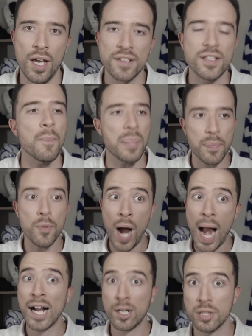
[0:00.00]
Some people
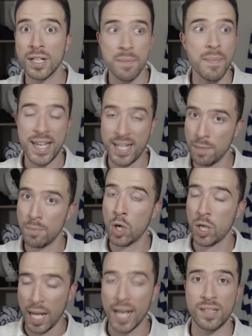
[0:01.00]
are actually making him
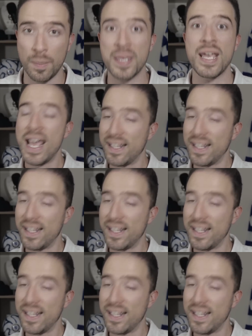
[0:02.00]
look like to be